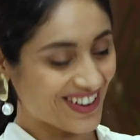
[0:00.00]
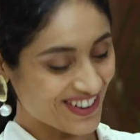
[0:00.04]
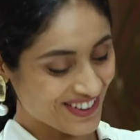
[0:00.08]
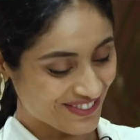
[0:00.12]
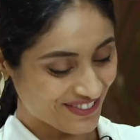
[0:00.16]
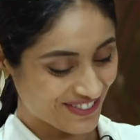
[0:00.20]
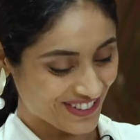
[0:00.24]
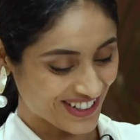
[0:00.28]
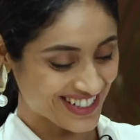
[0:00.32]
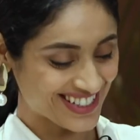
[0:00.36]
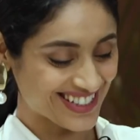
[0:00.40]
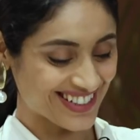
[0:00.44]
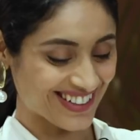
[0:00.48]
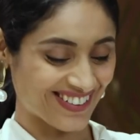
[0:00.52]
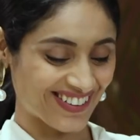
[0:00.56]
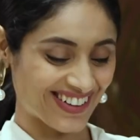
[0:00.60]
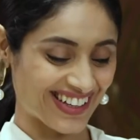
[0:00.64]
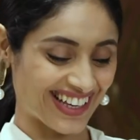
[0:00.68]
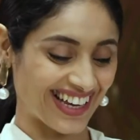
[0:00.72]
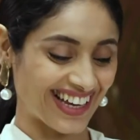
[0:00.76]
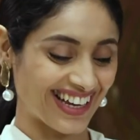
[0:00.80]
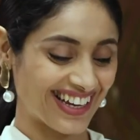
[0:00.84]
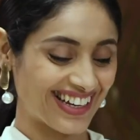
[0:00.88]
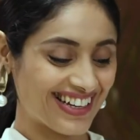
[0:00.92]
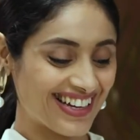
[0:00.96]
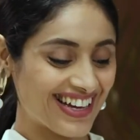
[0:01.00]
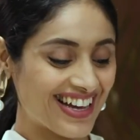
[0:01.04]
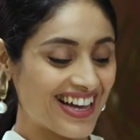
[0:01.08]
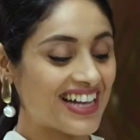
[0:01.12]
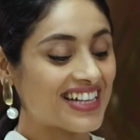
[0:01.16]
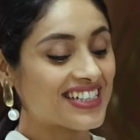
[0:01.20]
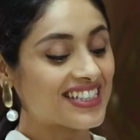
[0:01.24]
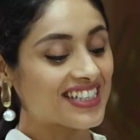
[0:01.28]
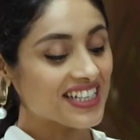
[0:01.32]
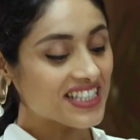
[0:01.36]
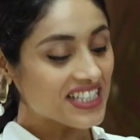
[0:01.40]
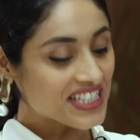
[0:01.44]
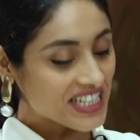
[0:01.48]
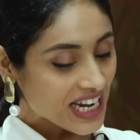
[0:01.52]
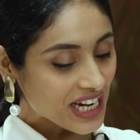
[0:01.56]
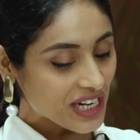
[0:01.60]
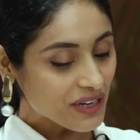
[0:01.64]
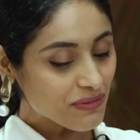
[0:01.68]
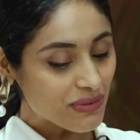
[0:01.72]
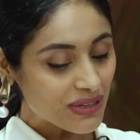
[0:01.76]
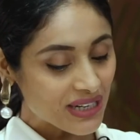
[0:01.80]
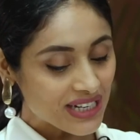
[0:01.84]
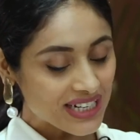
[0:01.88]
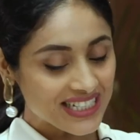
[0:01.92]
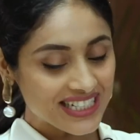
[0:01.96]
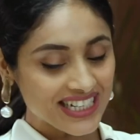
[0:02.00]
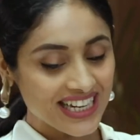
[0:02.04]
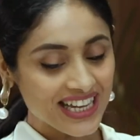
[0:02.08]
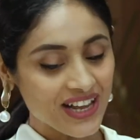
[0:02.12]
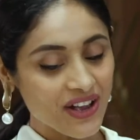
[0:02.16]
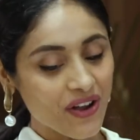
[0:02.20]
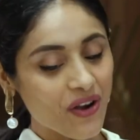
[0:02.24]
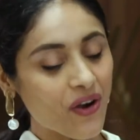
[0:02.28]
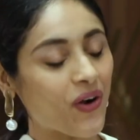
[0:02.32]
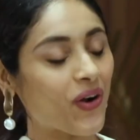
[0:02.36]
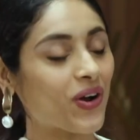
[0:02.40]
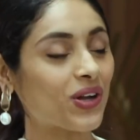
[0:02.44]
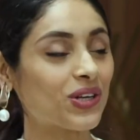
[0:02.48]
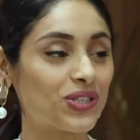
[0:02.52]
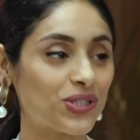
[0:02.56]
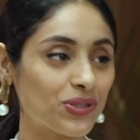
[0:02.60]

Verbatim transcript: Office. Okay. Sustainability or